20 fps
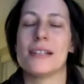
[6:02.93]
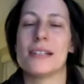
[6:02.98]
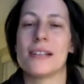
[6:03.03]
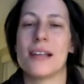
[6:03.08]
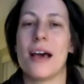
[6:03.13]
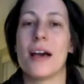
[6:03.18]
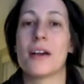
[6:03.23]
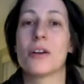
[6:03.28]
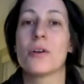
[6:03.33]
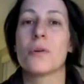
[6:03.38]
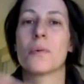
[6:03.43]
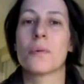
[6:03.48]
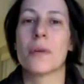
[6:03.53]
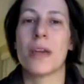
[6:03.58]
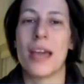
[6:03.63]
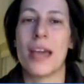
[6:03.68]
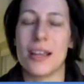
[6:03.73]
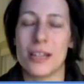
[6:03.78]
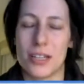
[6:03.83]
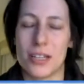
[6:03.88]
and
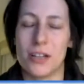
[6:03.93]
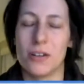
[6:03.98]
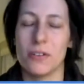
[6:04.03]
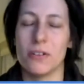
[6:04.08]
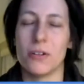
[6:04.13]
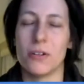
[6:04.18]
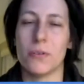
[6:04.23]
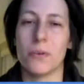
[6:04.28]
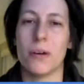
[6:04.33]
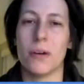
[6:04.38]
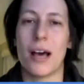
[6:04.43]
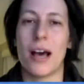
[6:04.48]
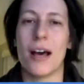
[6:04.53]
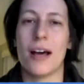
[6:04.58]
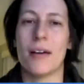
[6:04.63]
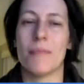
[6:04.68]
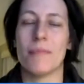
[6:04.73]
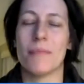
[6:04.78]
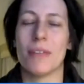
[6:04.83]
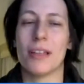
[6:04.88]
create your new
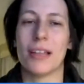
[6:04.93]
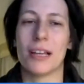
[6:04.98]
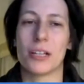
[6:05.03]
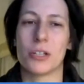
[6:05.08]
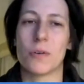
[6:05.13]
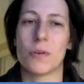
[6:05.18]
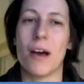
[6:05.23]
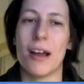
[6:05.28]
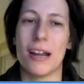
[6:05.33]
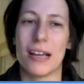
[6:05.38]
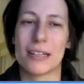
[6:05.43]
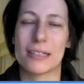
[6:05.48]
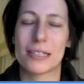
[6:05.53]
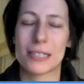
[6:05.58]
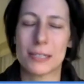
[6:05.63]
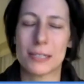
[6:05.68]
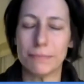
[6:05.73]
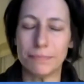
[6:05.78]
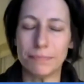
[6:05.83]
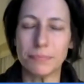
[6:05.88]

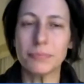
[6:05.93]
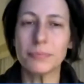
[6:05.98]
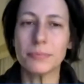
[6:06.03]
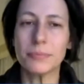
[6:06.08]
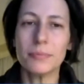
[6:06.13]
electronics.